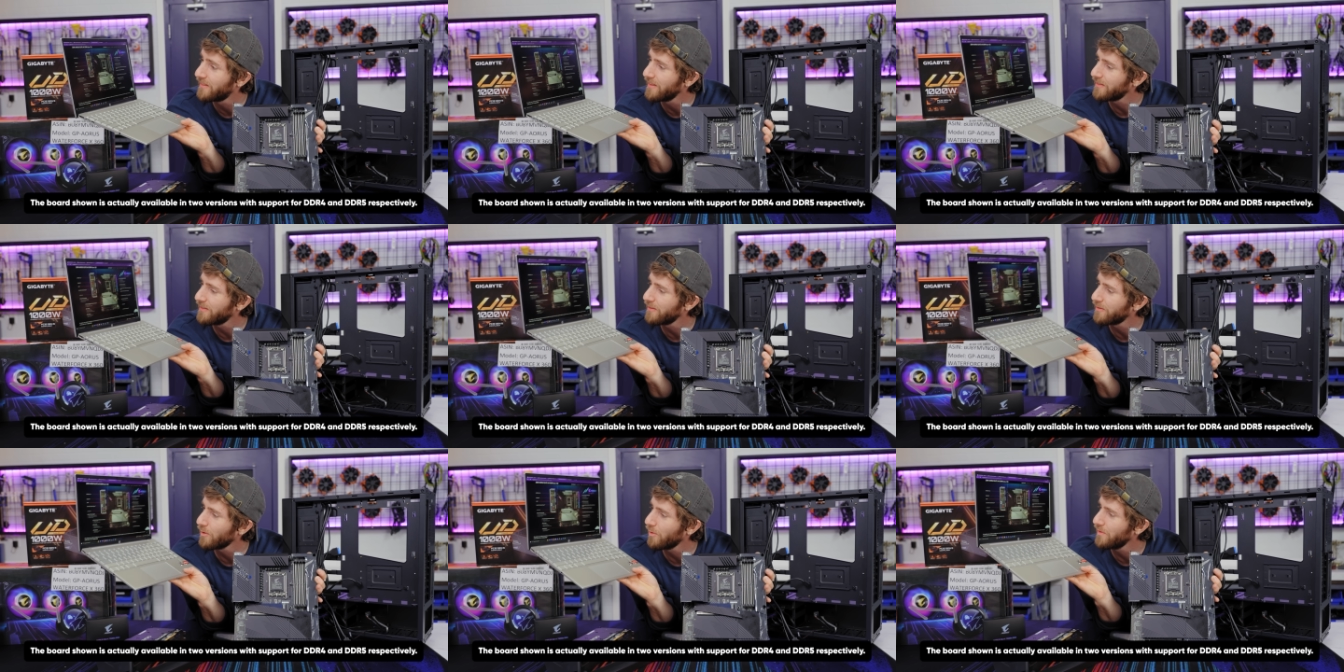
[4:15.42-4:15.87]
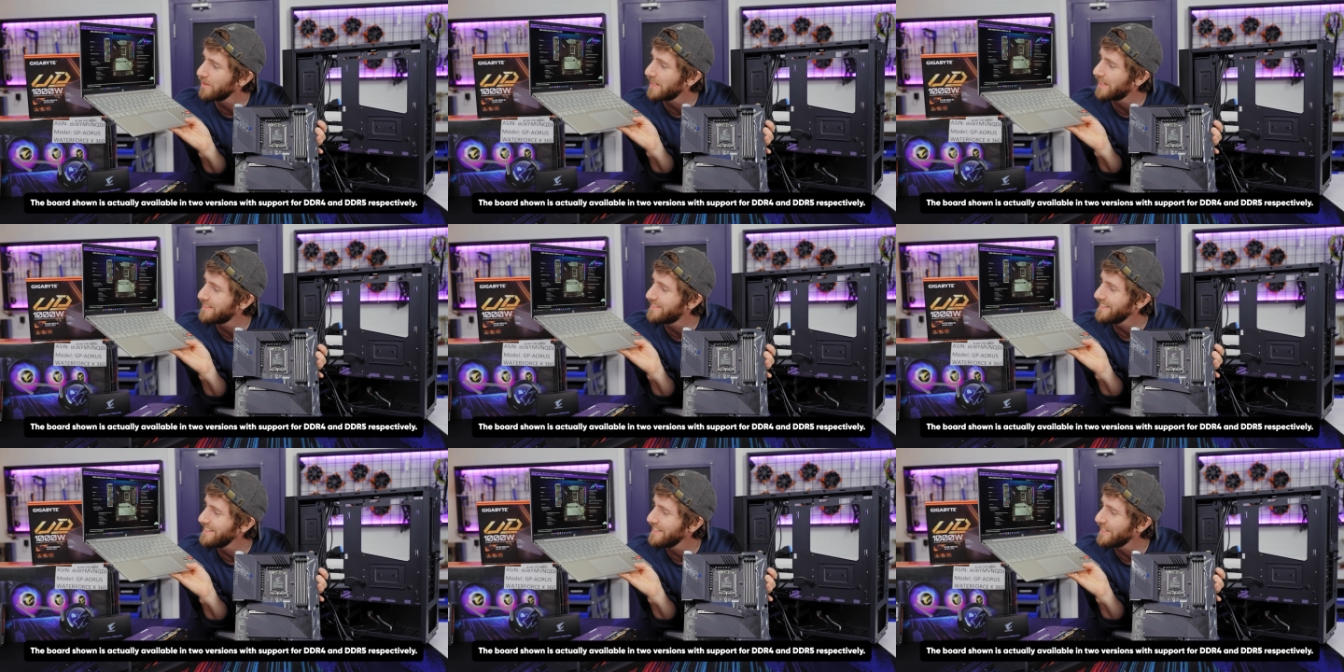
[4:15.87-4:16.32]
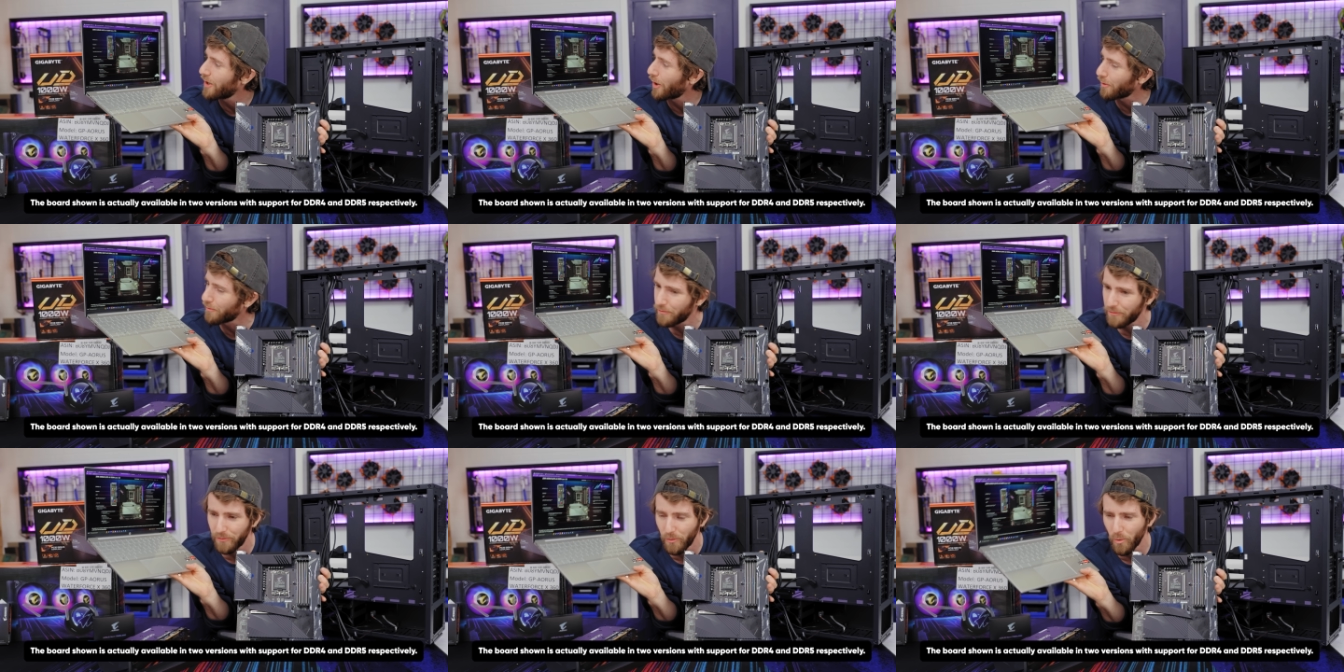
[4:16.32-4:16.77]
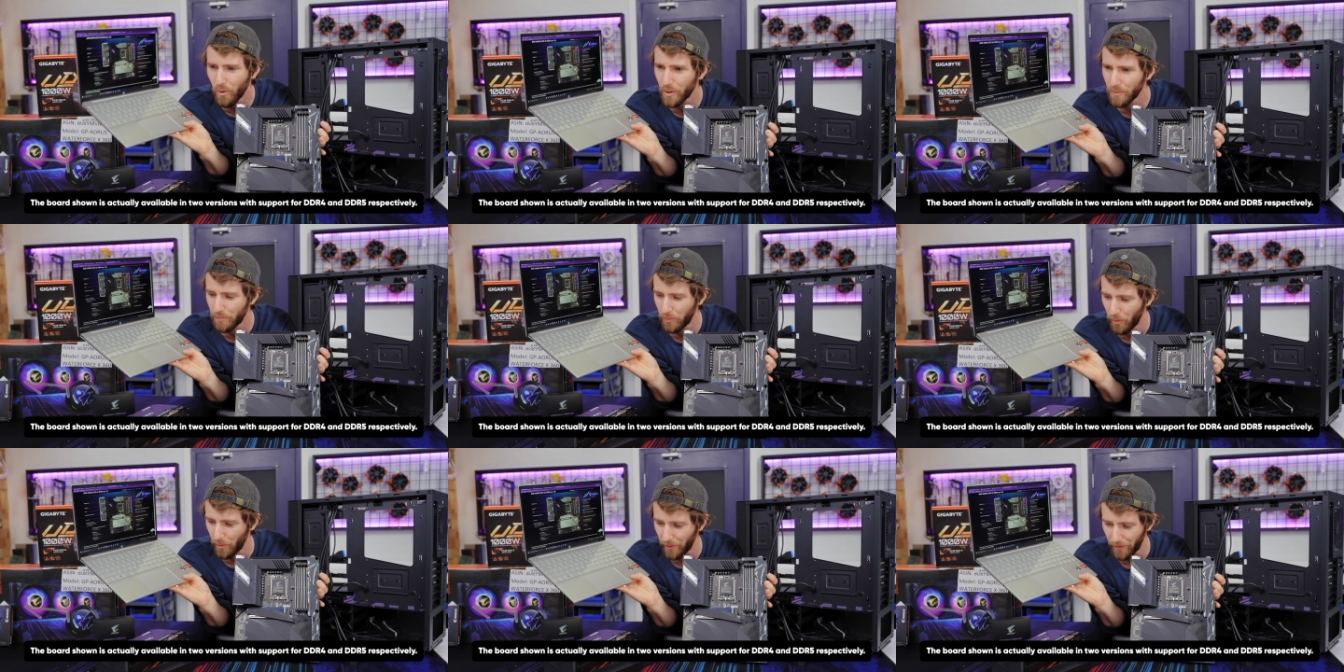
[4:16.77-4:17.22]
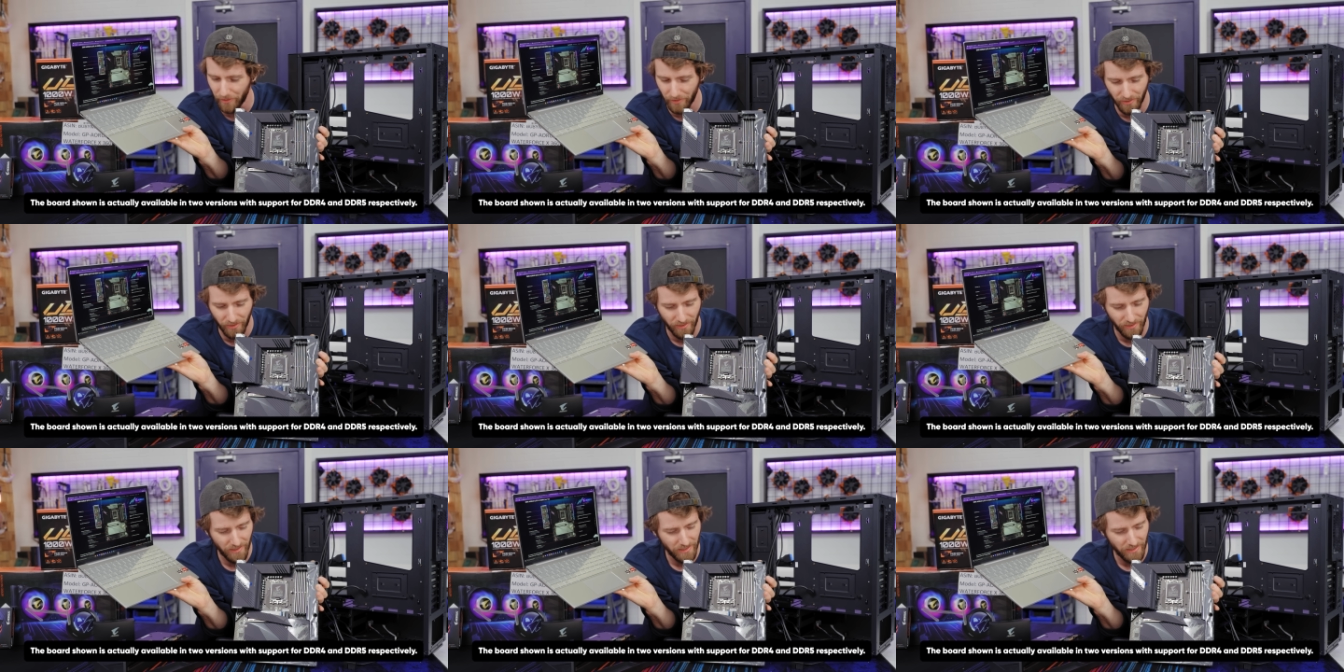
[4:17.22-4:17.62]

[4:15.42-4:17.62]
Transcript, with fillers: This is only a DDR4 board,